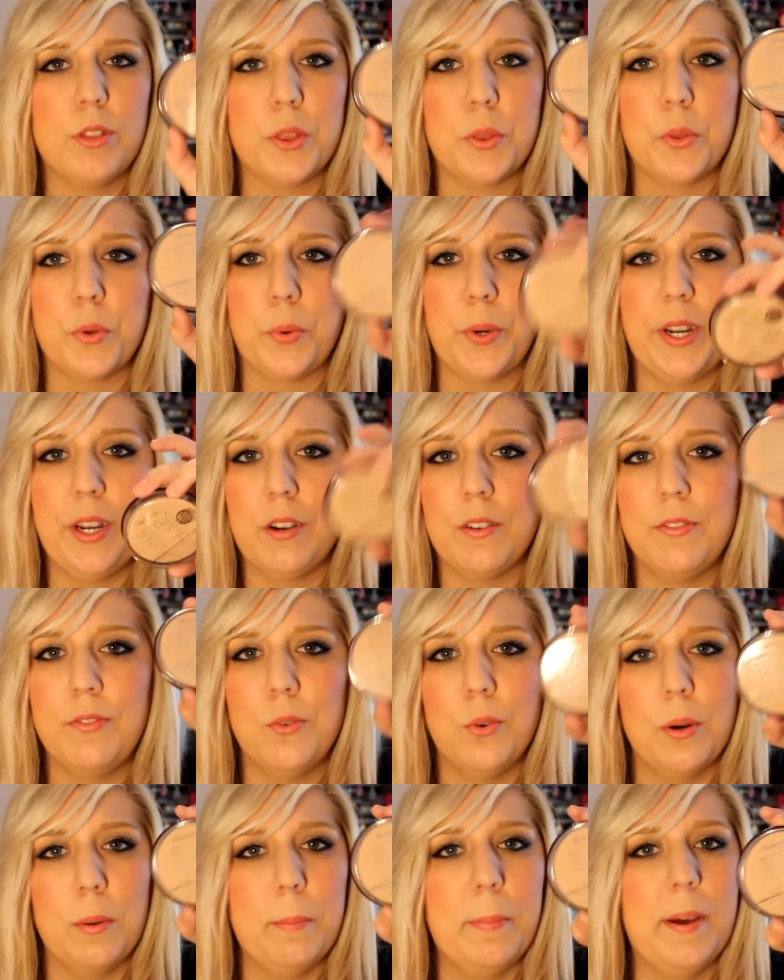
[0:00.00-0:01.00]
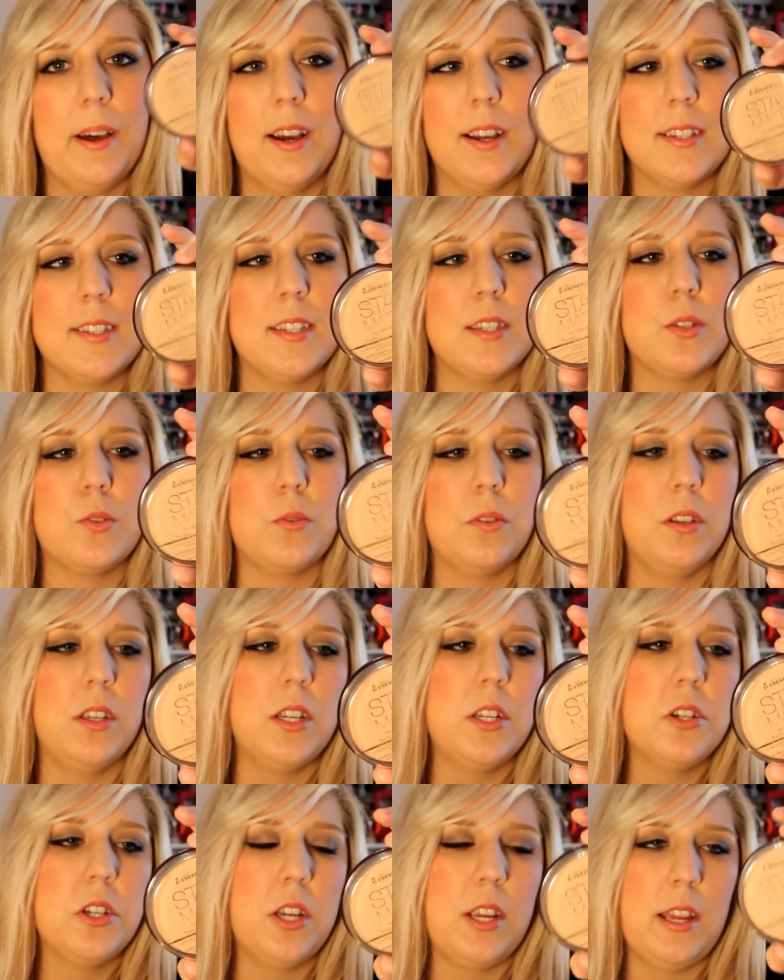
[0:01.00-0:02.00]
$3 or $4. It's
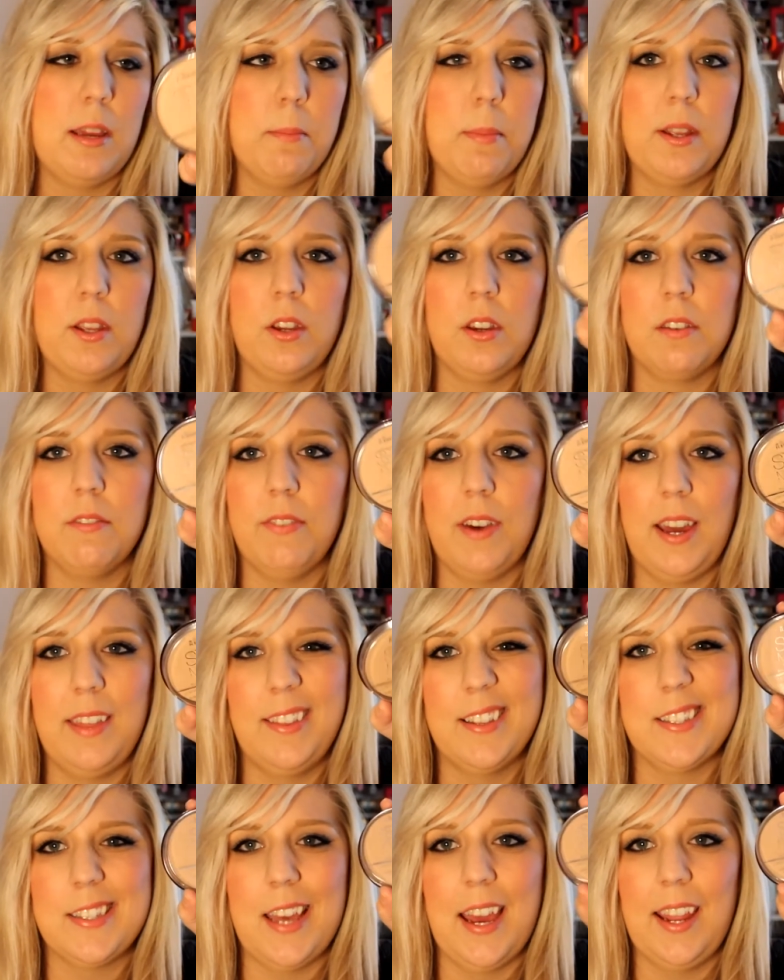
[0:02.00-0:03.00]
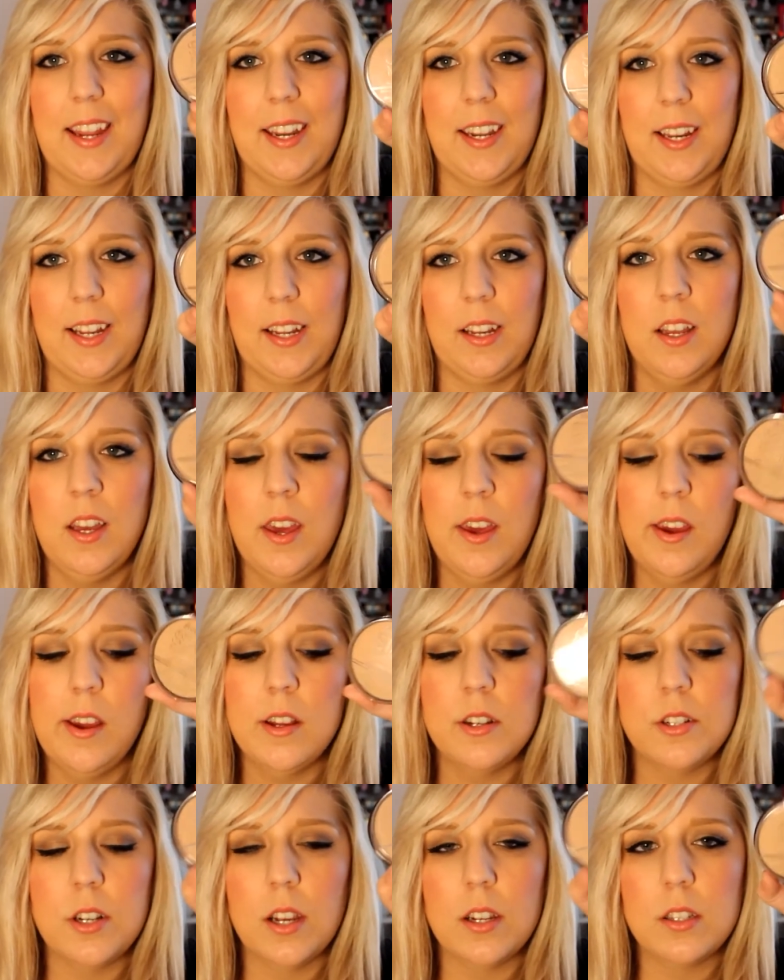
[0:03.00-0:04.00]
really cheap, and you can find this at any
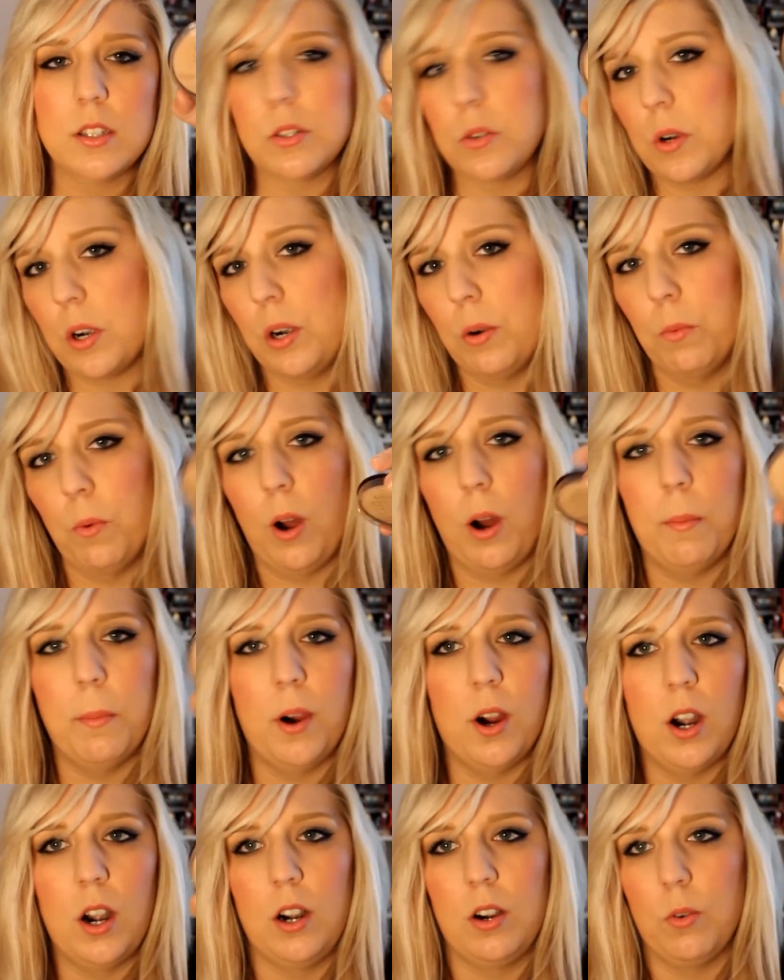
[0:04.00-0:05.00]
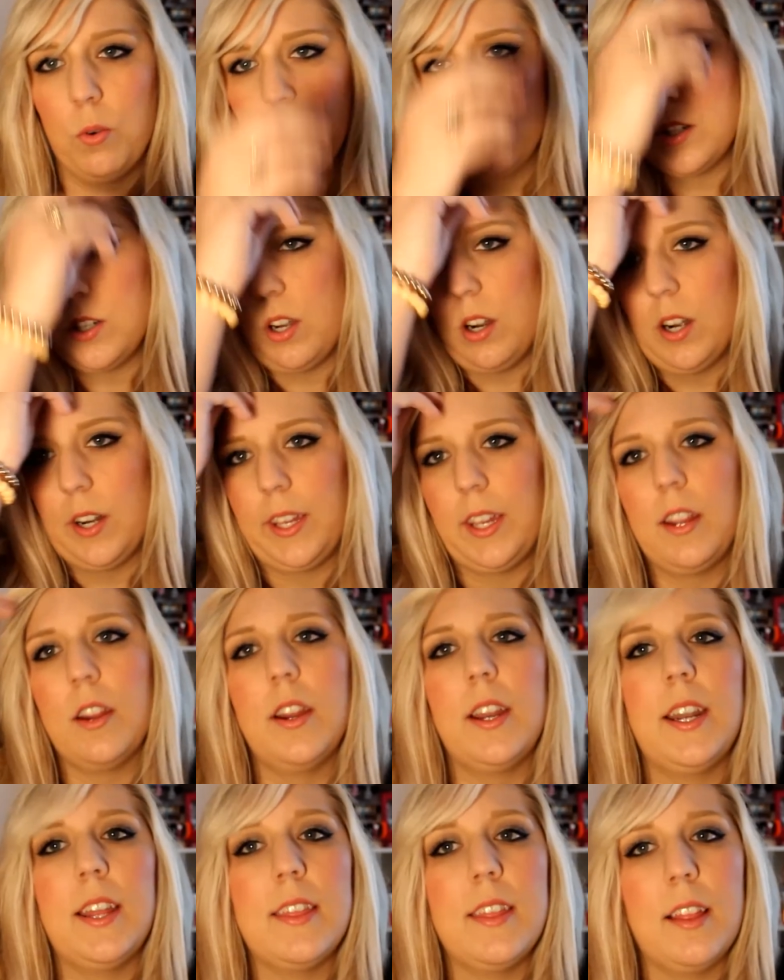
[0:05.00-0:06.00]
drugstore, Walmart, or Target, or
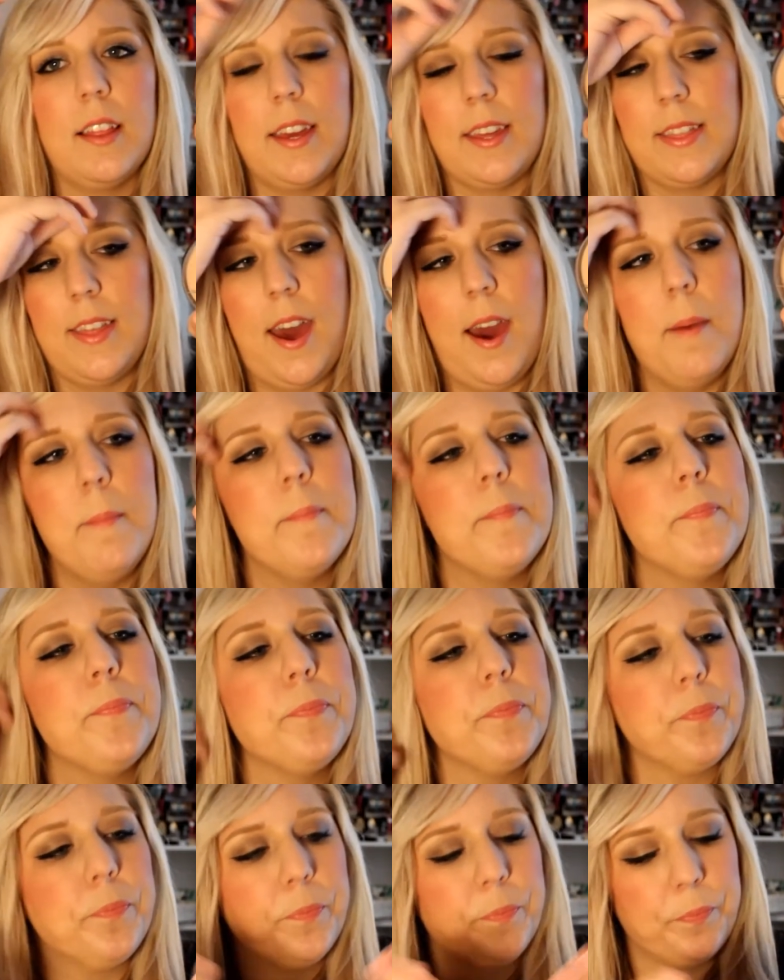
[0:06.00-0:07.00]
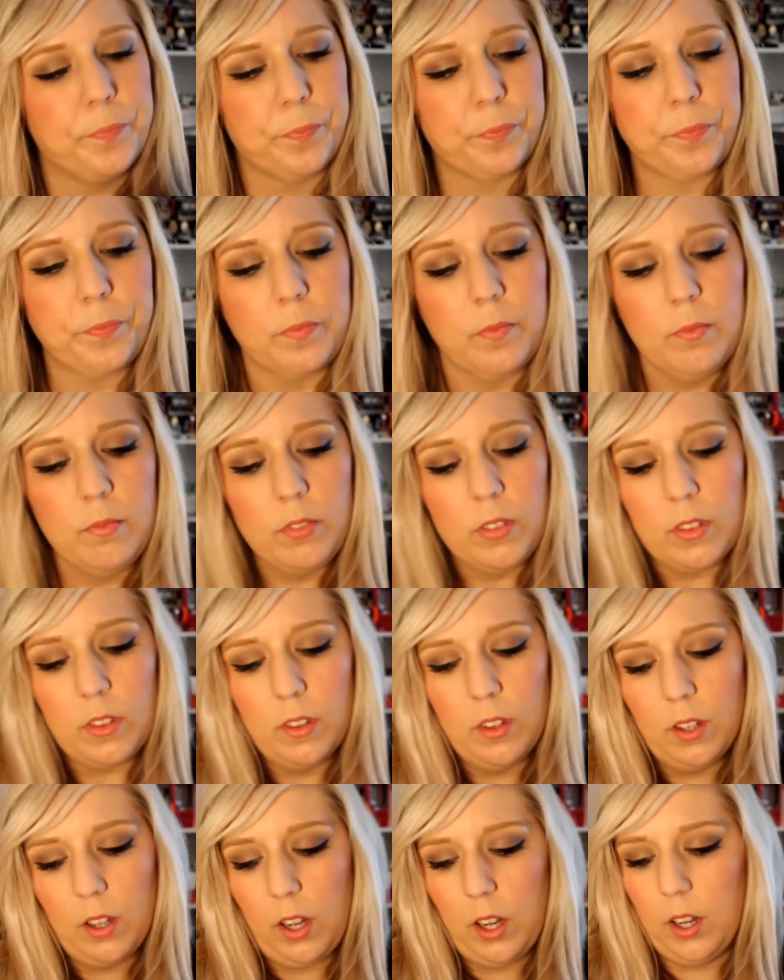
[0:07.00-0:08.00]
anything like that.
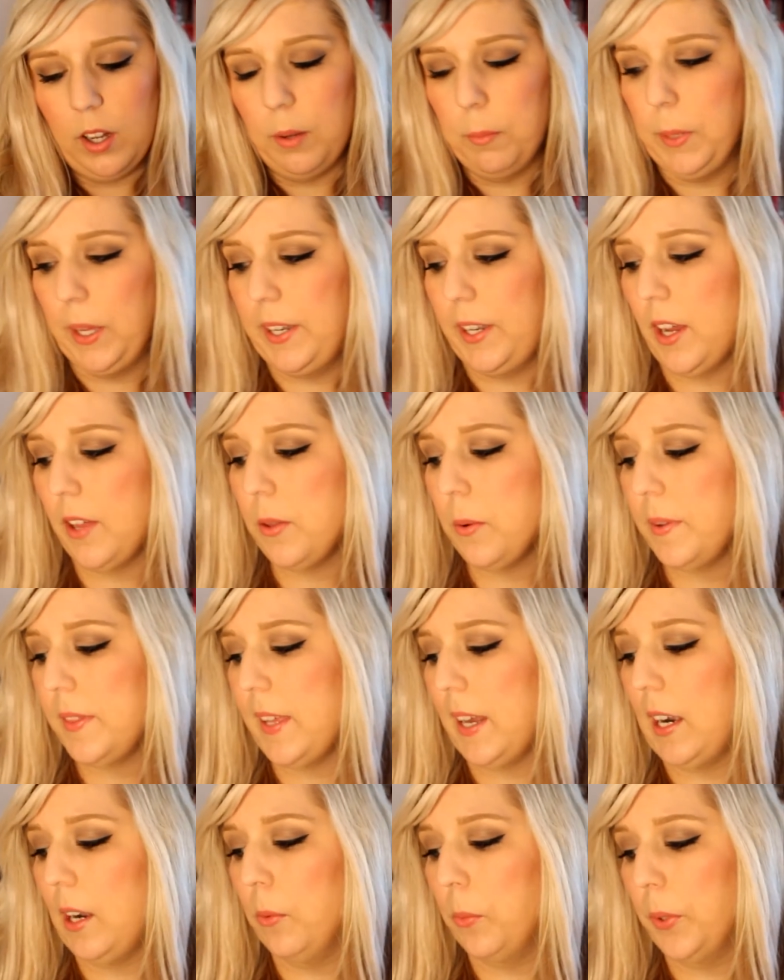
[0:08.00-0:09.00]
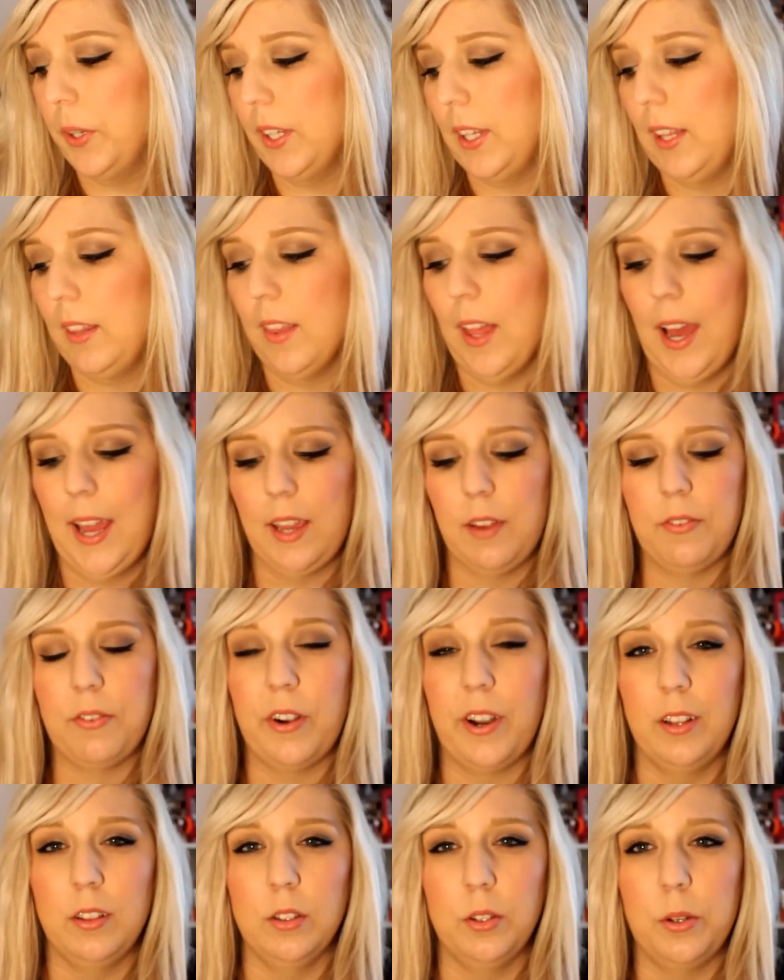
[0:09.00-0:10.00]
Another one that I really like
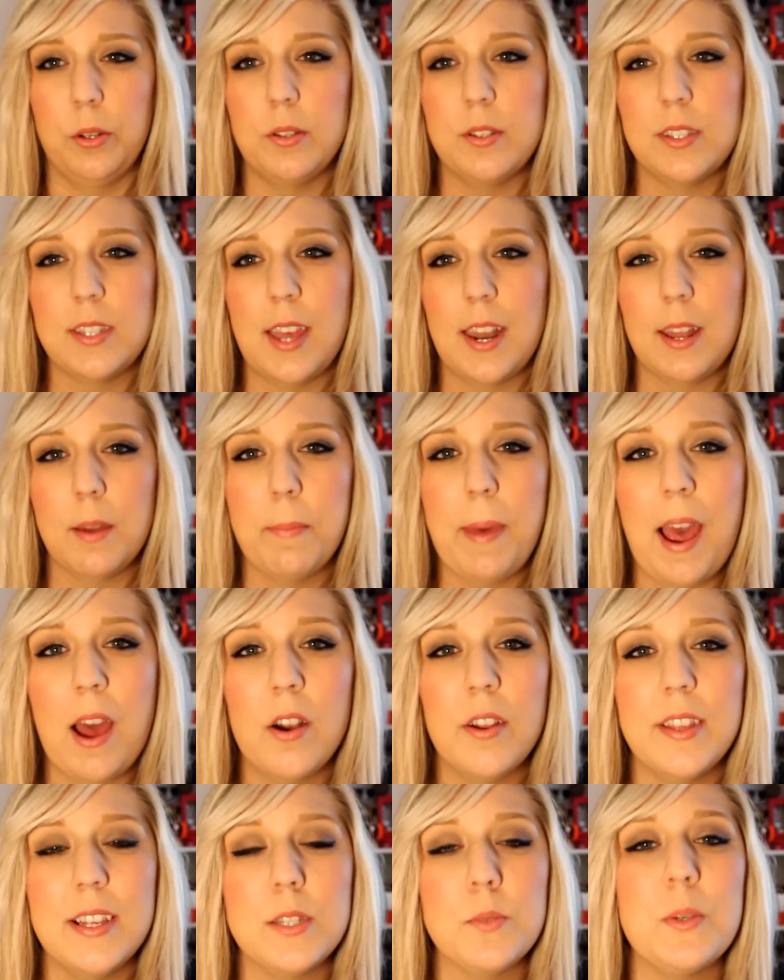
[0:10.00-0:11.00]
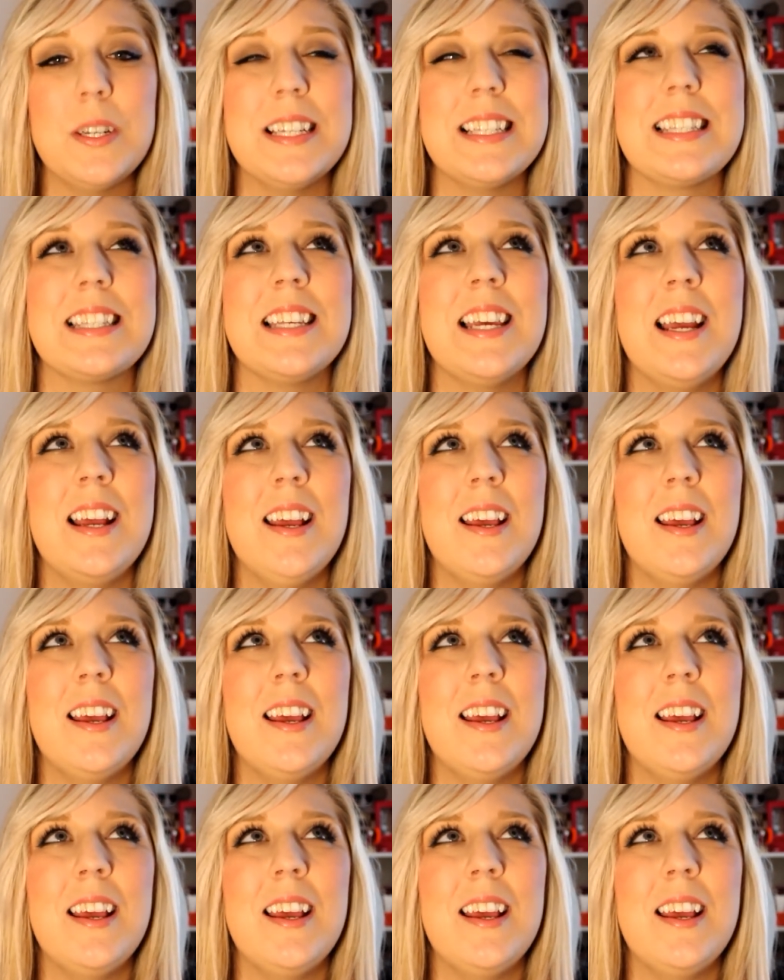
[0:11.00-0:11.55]
for a loose setting powder, this one is